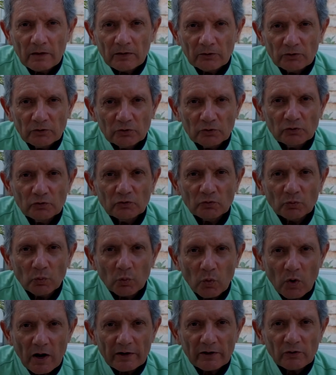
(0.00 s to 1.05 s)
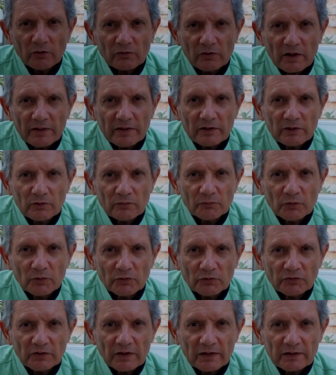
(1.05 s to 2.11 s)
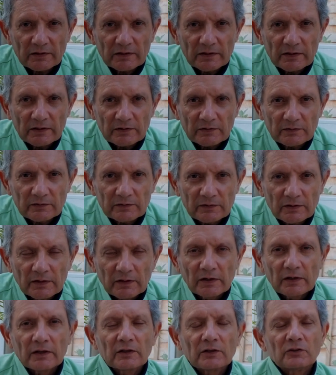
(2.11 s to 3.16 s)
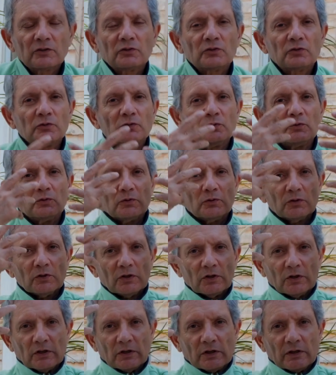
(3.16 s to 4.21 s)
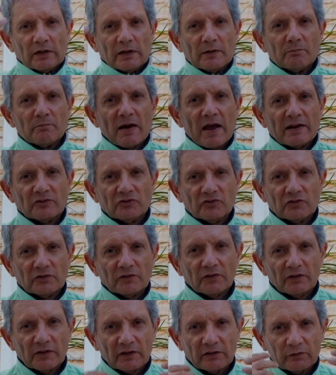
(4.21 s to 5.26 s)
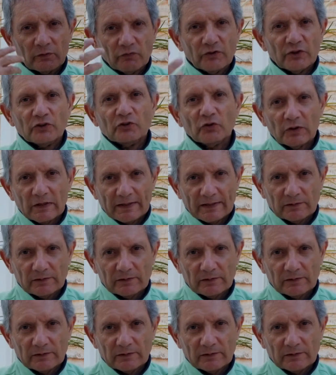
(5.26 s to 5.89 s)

Use one or other of those techniques to imagine things visually.